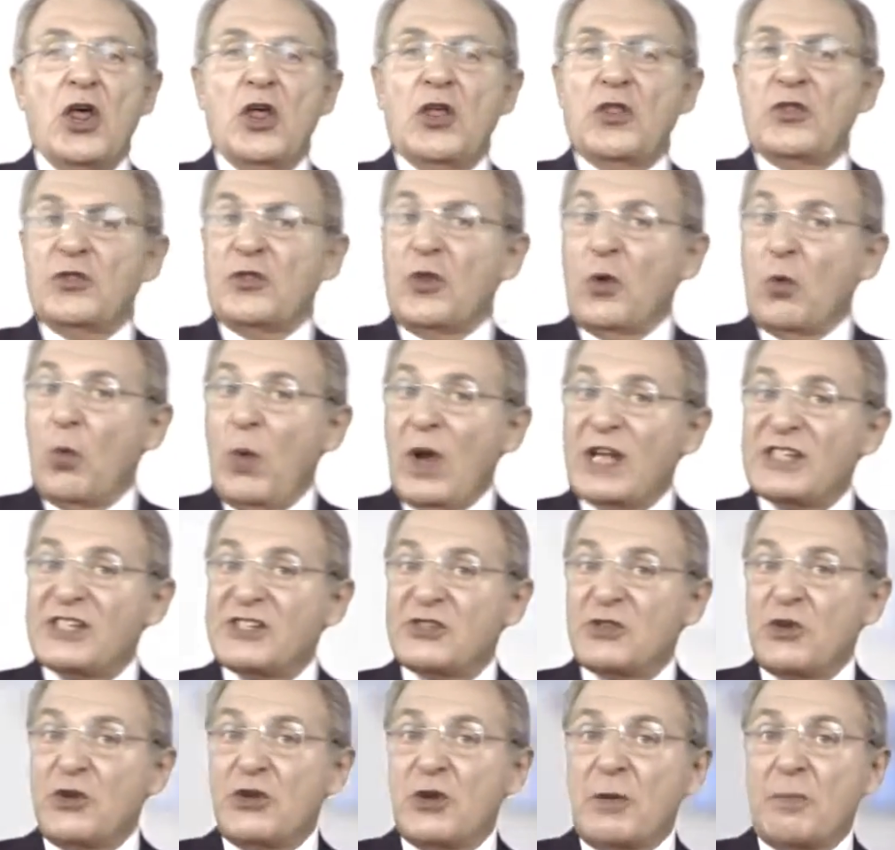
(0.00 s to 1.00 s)
The
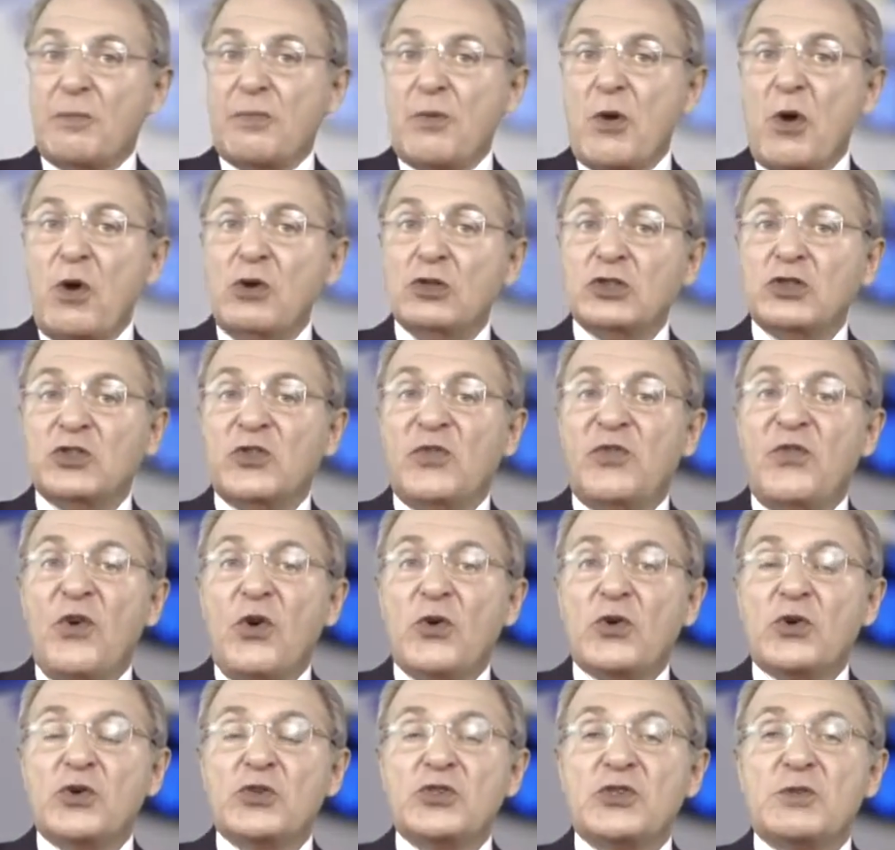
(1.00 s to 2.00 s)
Western approach
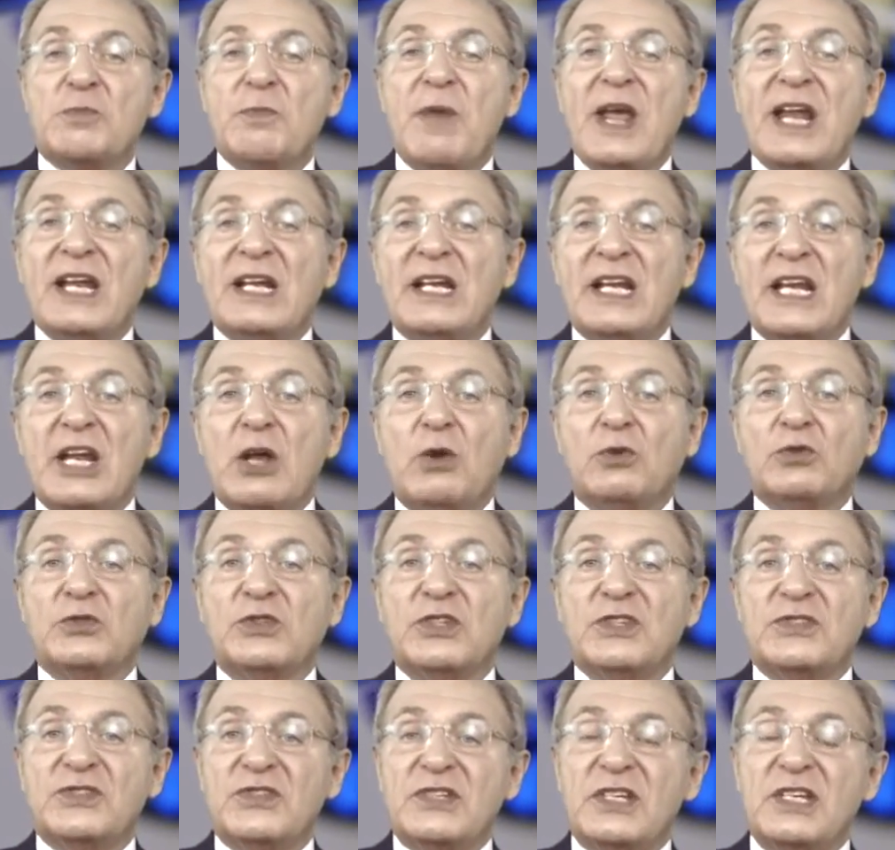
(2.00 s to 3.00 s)
focuses mainly on
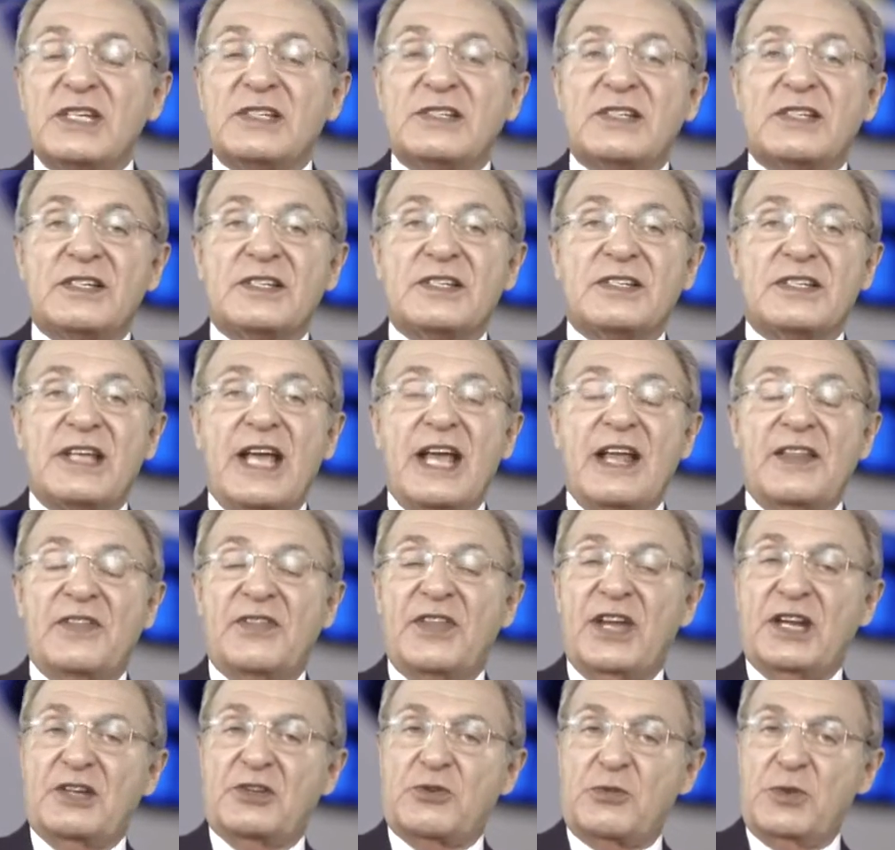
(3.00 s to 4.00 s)
diseases and
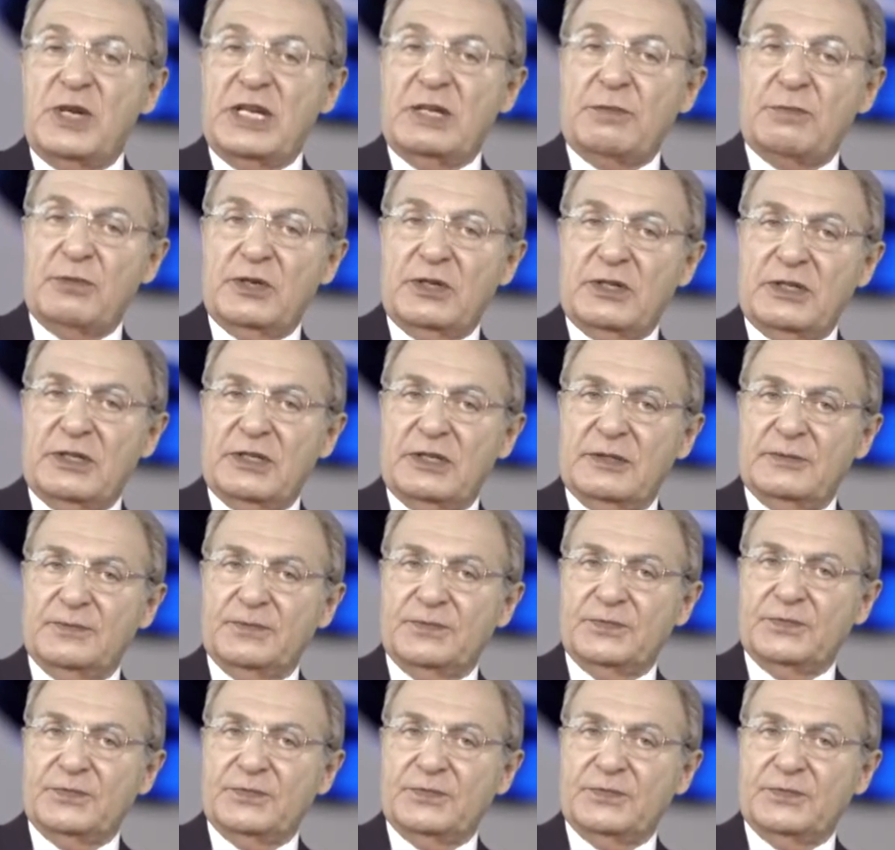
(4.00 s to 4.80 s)
their treatment.